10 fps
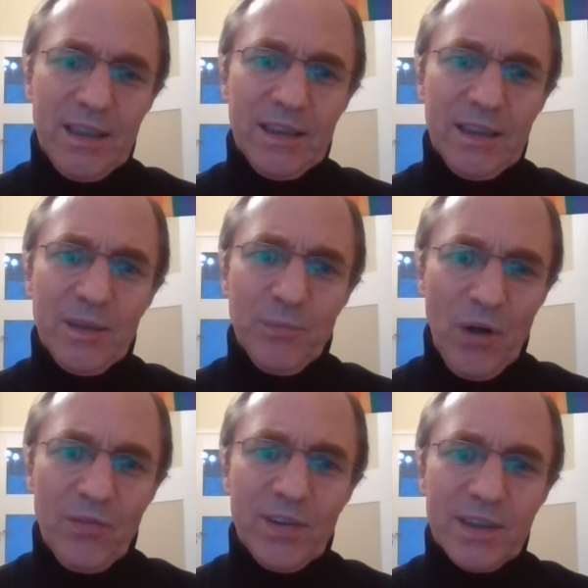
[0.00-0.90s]
The
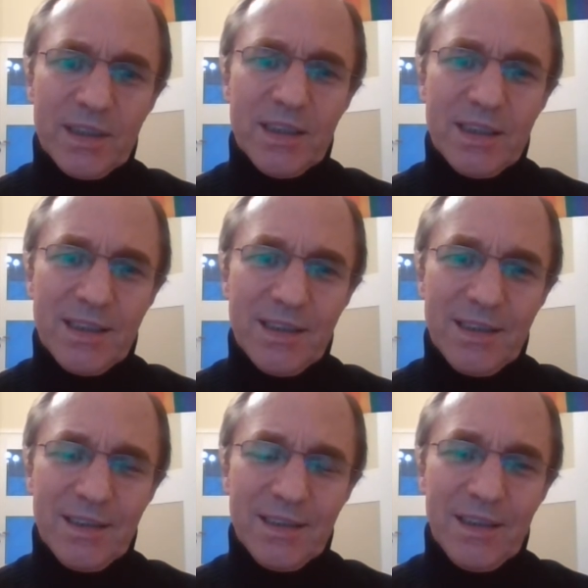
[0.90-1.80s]
Prophets is
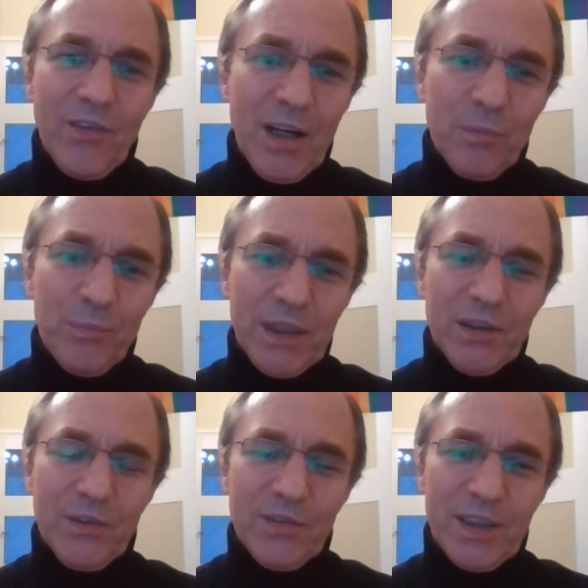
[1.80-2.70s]
a development
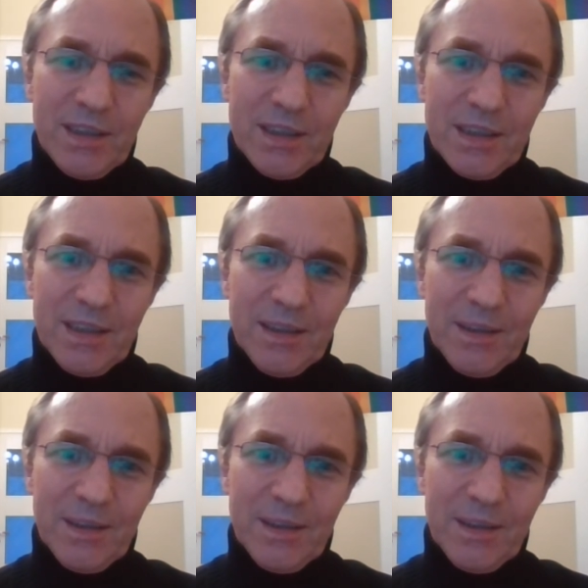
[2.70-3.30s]
of his